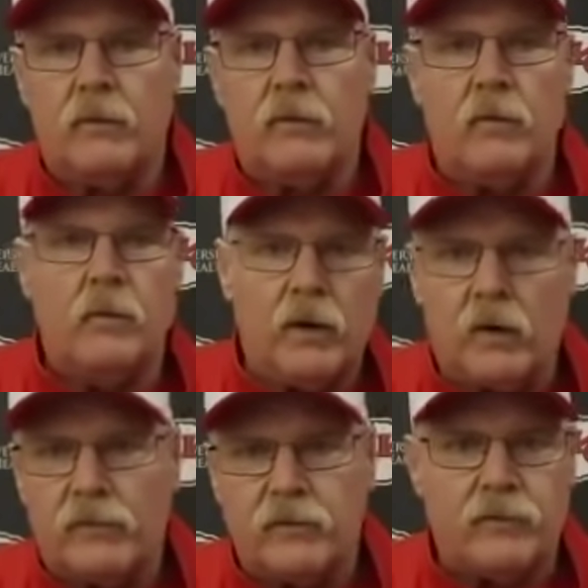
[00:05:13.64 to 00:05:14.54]
what
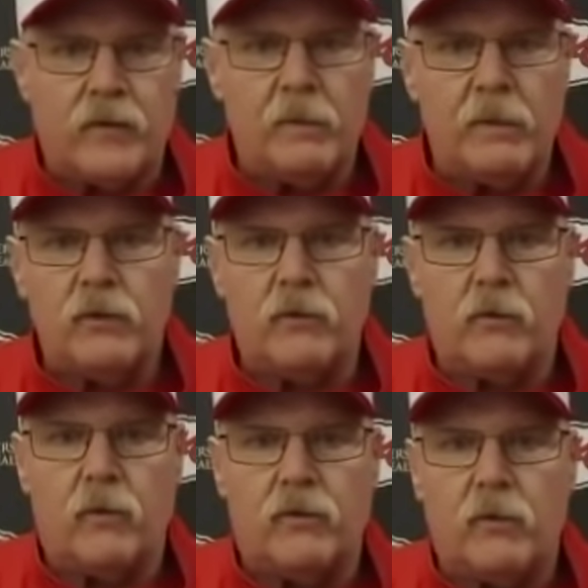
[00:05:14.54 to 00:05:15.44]
offensive linemen do,
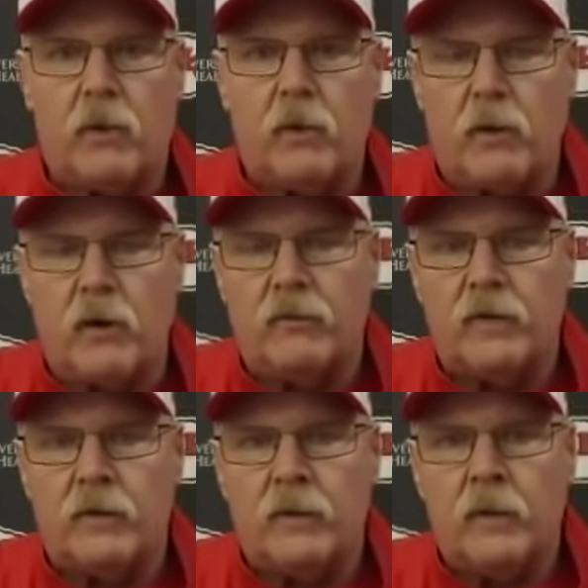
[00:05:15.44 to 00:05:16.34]
the real football part of
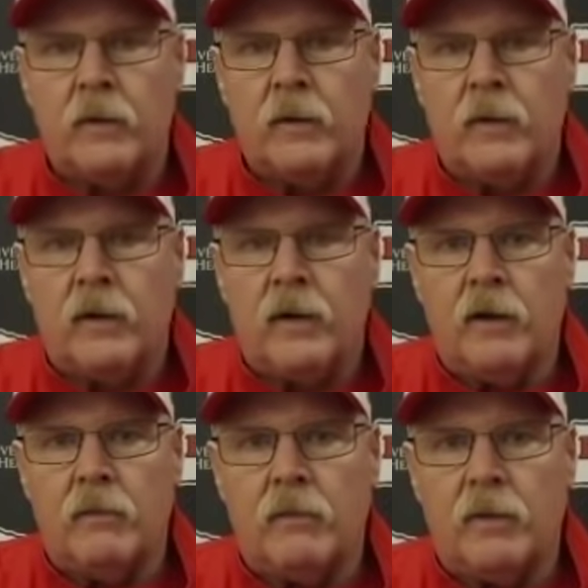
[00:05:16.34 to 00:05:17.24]
it.
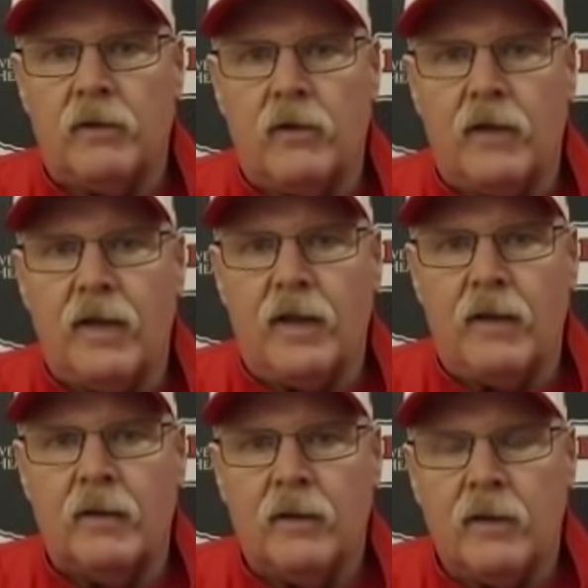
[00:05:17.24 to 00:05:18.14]
But till
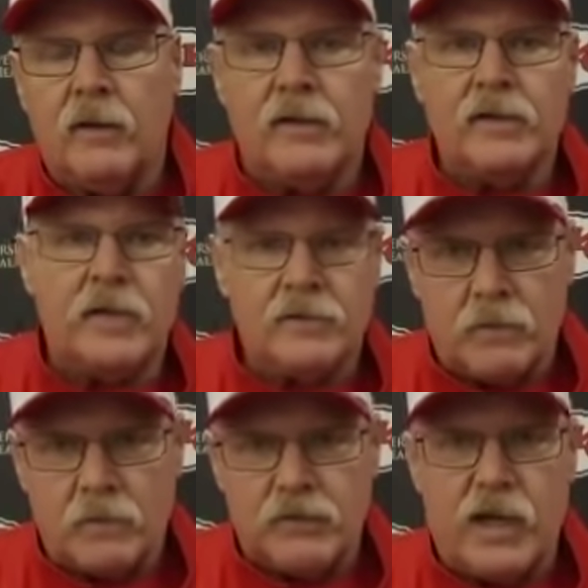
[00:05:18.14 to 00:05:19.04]
then, this gives
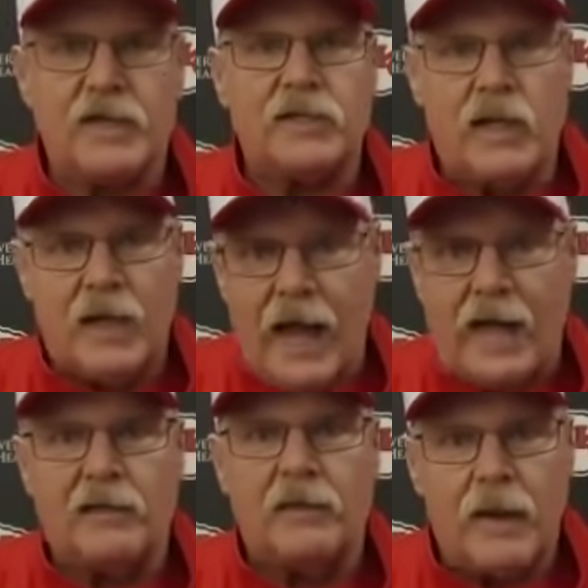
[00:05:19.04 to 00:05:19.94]
him a chance to get
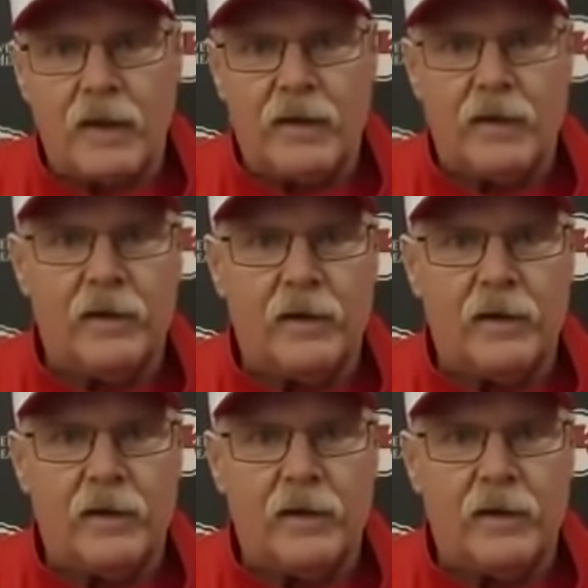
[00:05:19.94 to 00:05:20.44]
acclimated